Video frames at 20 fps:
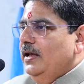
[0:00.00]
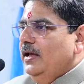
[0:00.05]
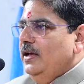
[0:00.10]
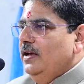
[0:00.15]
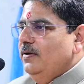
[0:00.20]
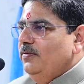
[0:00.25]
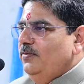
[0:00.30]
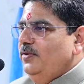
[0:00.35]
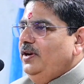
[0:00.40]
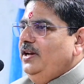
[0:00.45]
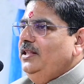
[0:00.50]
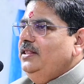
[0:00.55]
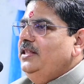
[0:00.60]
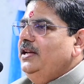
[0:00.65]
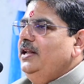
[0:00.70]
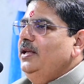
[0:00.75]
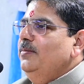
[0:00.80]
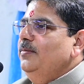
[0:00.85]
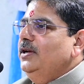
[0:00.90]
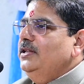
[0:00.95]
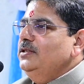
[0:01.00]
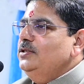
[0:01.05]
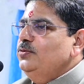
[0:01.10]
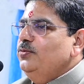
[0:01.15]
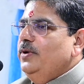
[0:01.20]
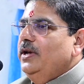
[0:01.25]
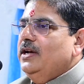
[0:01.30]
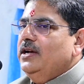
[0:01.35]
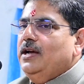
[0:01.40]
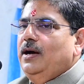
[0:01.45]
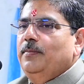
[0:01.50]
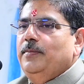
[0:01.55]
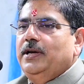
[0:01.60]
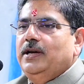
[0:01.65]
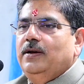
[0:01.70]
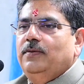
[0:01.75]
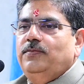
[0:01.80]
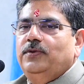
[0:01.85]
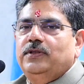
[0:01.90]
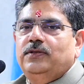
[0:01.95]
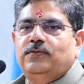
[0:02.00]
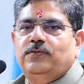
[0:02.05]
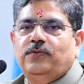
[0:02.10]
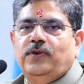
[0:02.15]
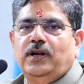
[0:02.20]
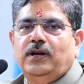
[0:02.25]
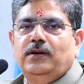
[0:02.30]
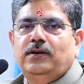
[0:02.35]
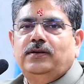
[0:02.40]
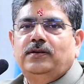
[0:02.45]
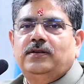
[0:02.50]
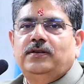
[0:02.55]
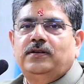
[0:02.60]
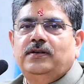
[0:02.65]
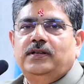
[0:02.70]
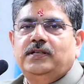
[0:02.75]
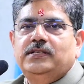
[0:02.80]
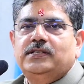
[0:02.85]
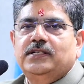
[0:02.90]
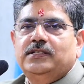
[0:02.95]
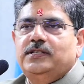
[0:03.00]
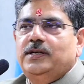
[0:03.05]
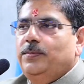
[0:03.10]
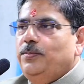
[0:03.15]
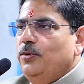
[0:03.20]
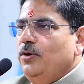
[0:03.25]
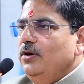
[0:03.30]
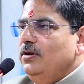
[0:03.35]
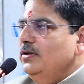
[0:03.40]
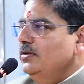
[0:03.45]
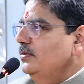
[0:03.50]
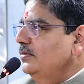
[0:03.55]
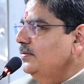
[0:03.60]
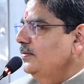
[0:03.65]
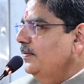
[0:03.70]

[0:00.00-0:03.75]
Every 3 months we are coming up with one research report.